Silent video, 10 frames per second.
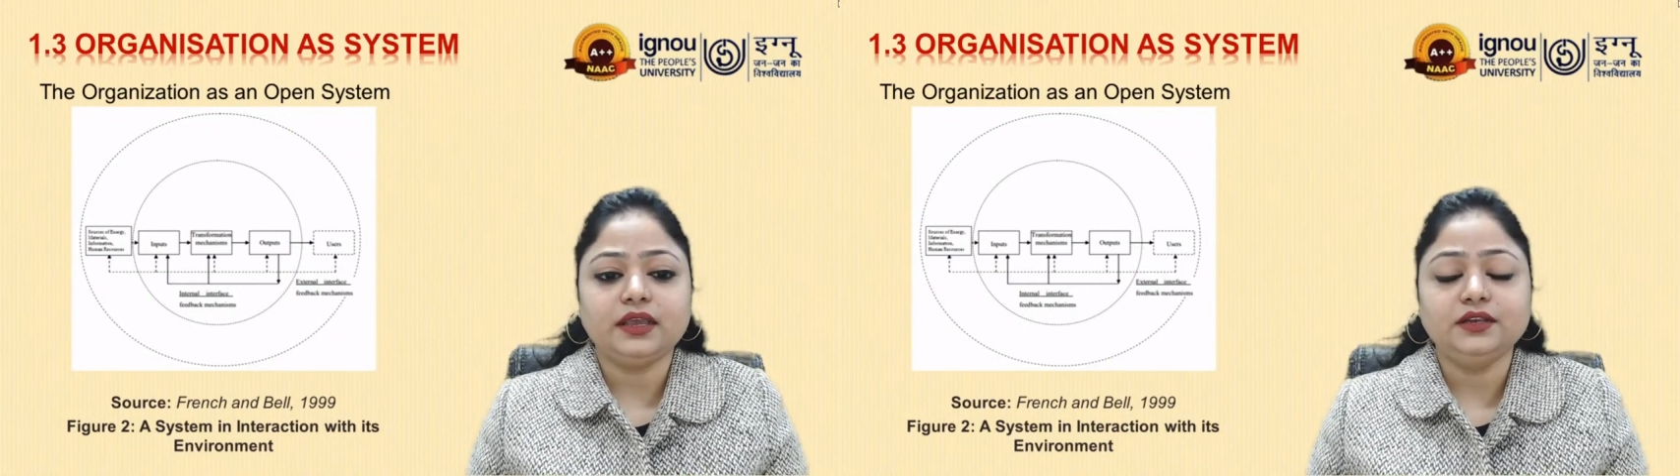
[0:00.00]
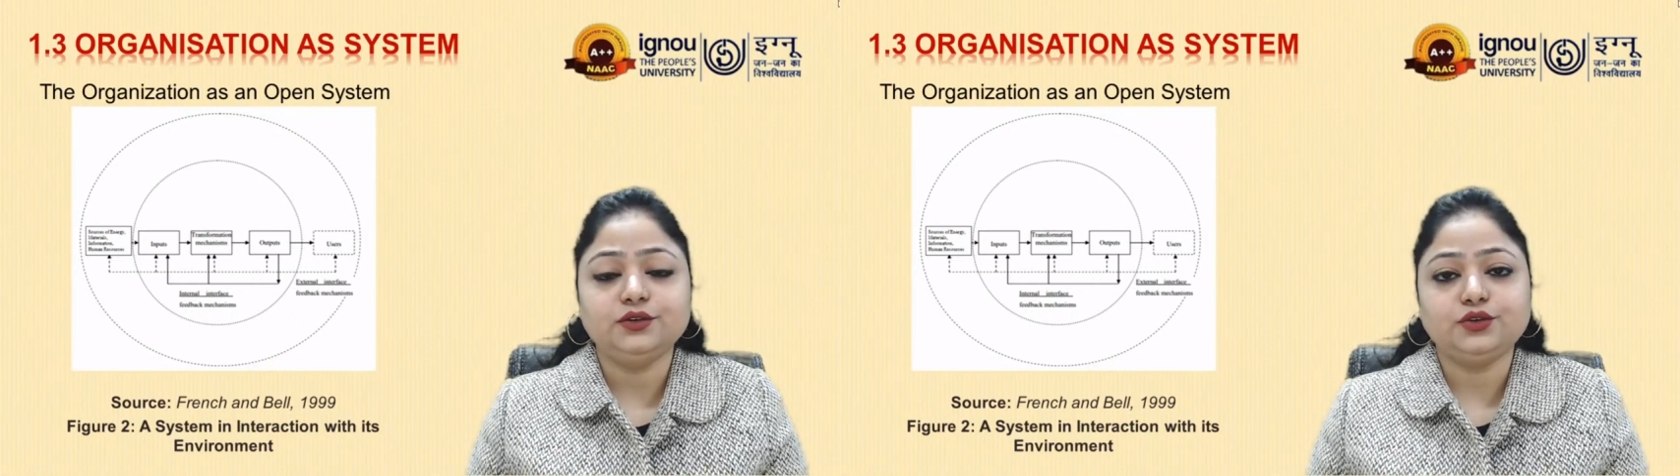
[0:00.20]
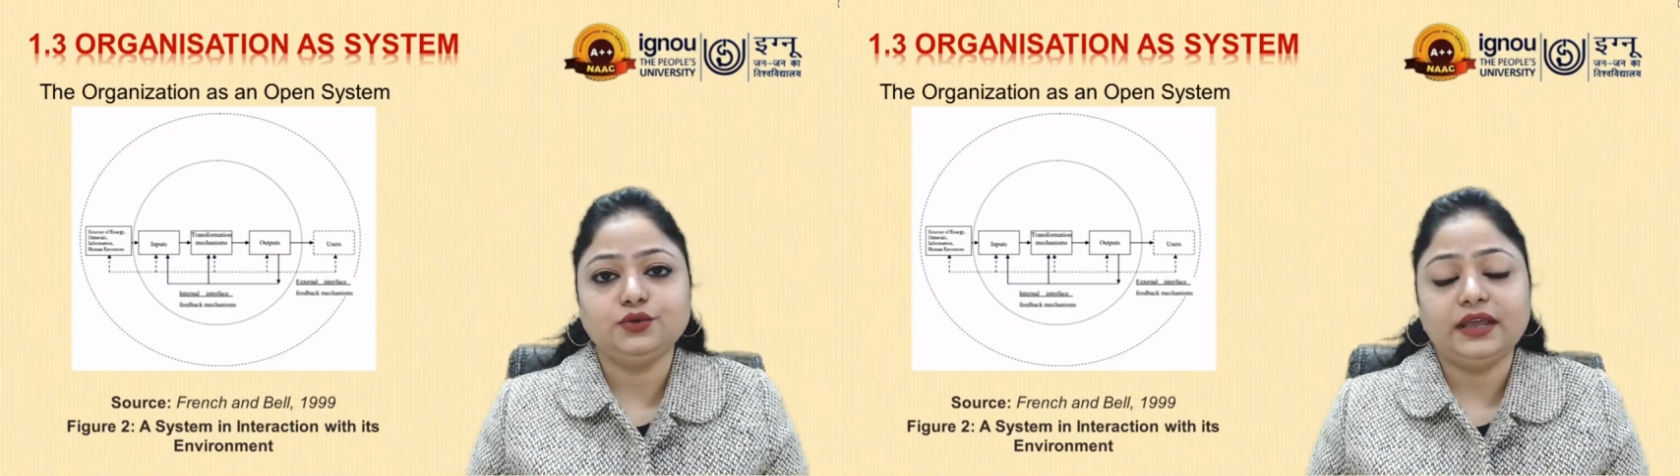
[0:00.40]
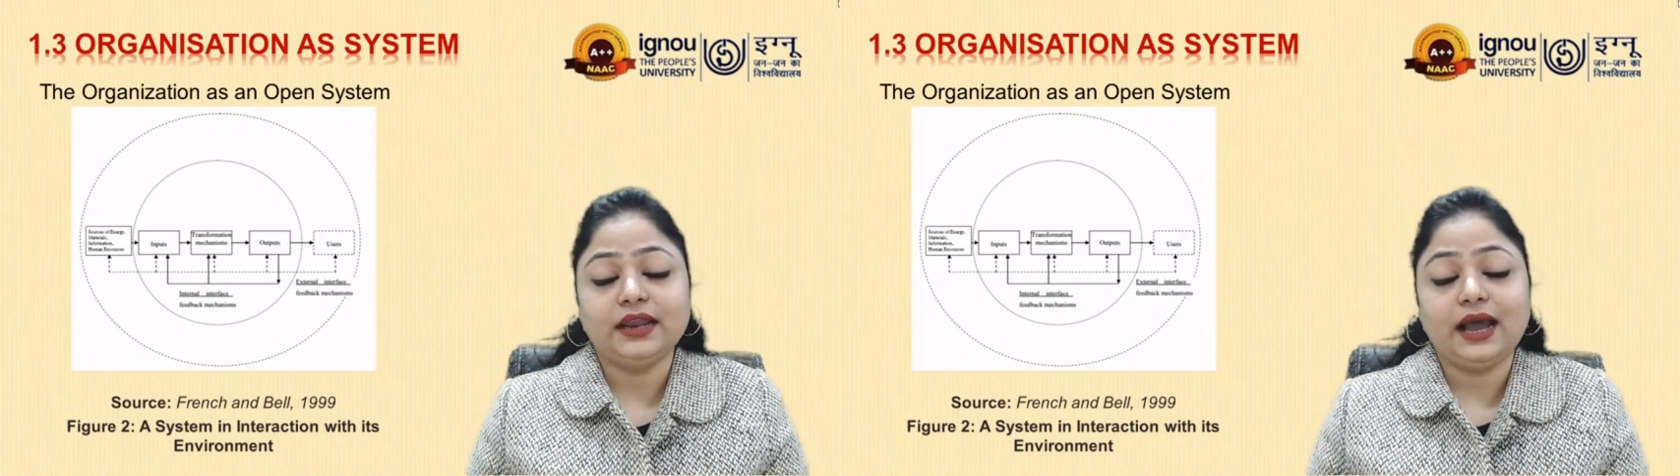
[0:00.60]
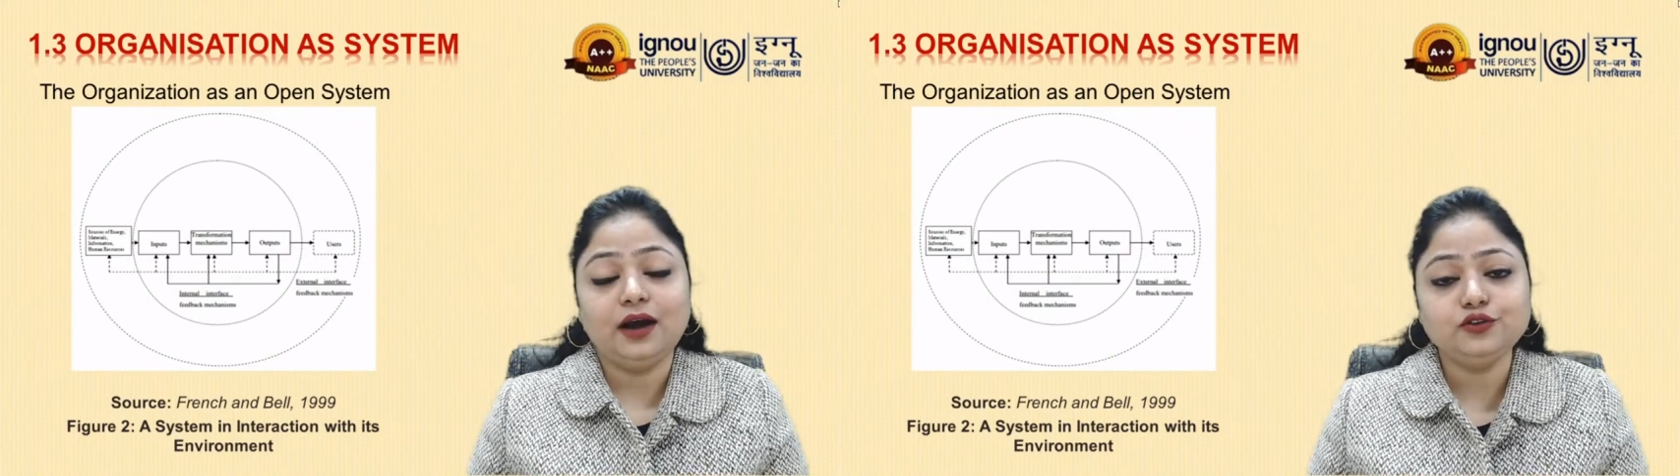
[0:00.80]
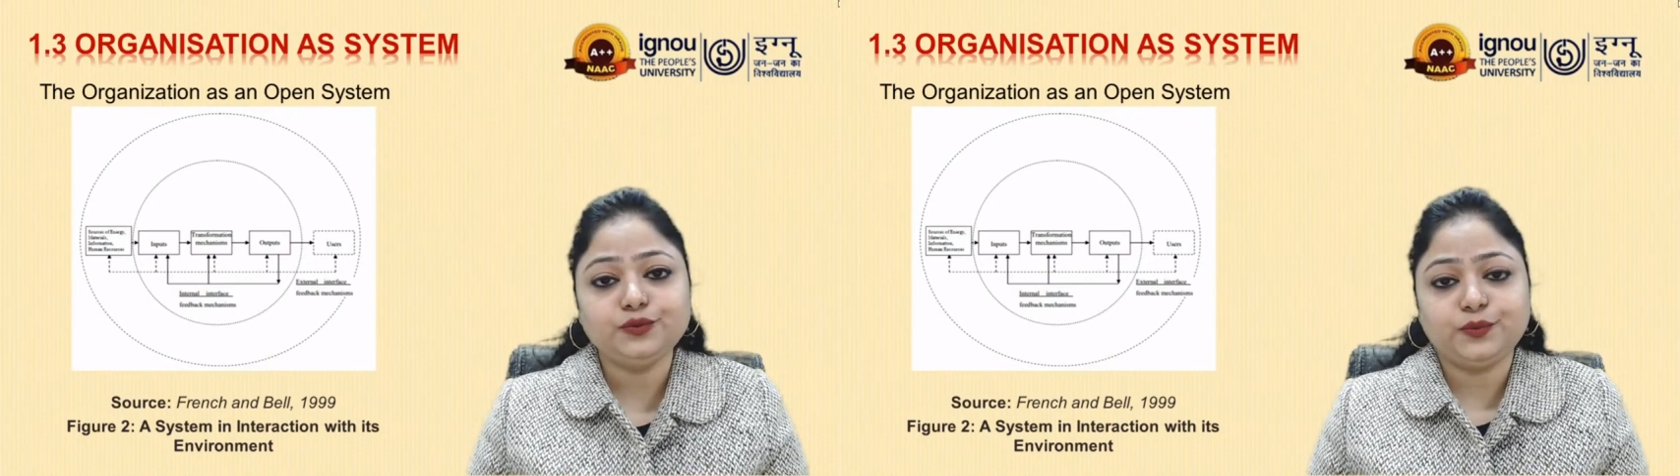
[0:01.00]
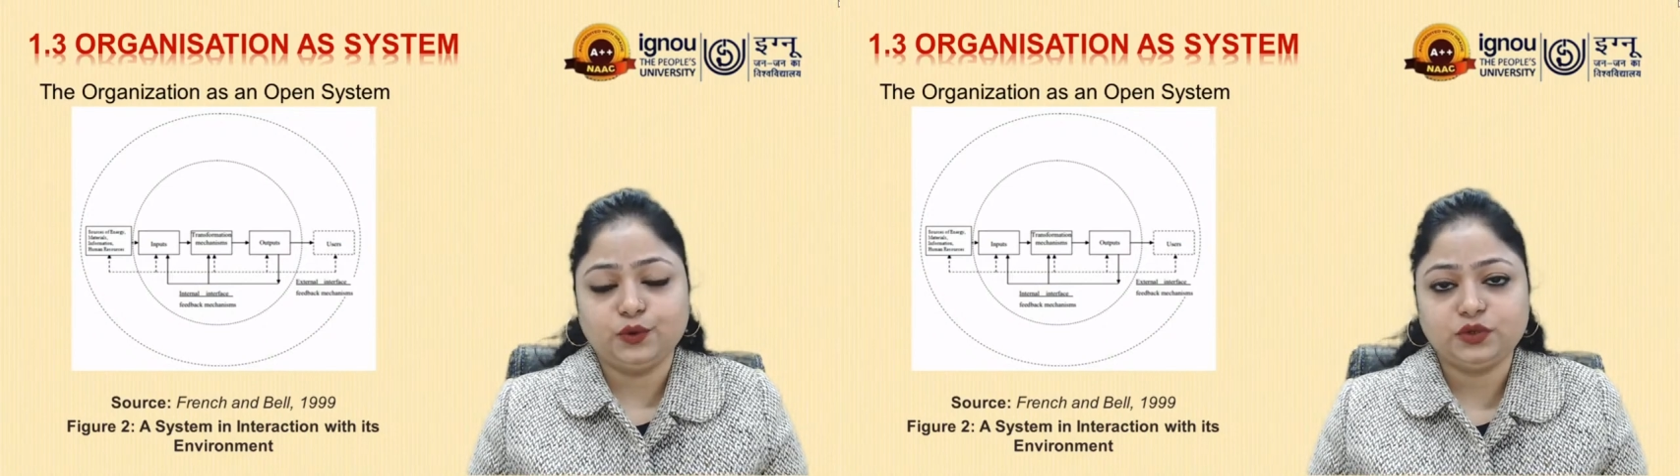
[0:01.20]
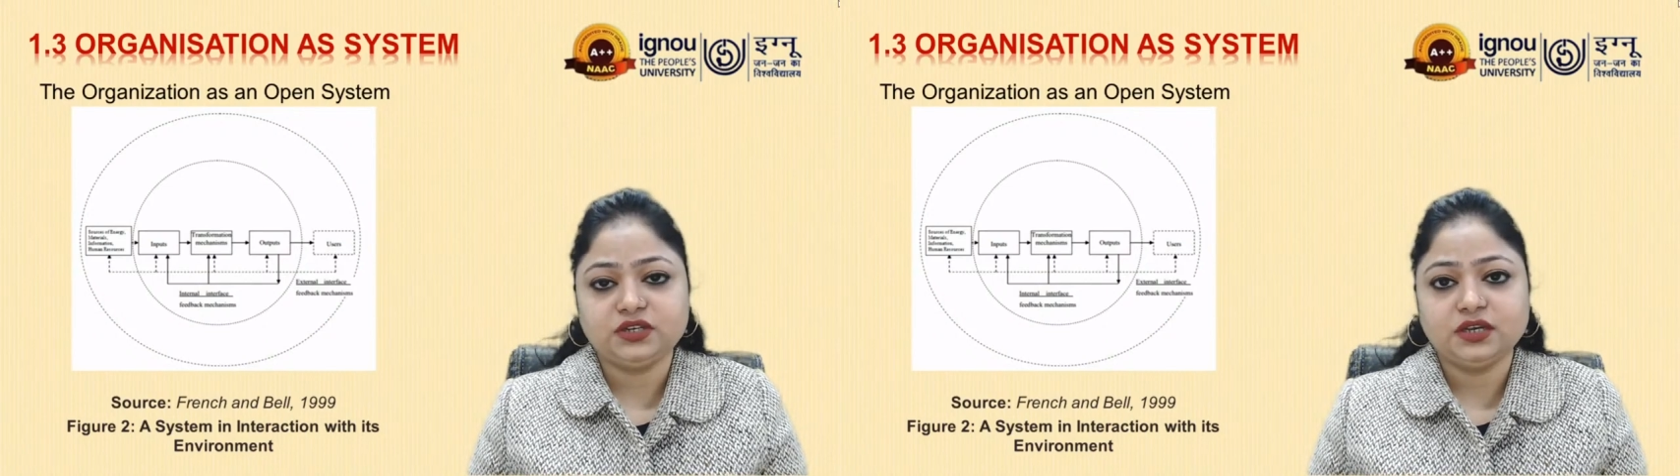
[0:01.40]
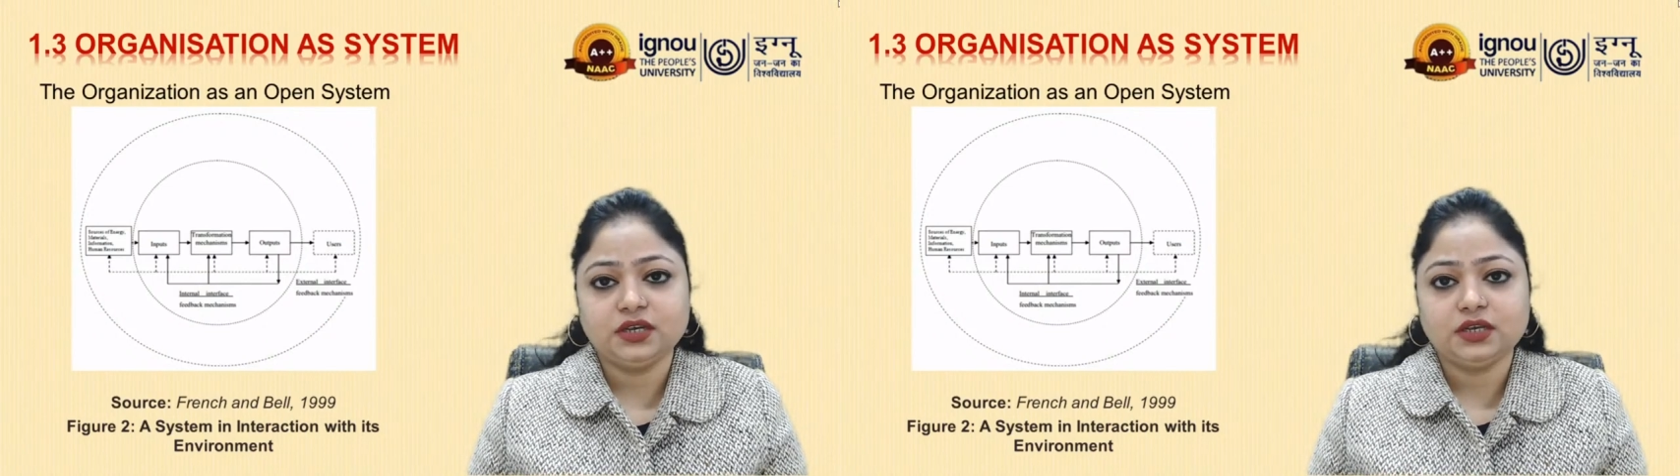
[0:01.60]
into an output.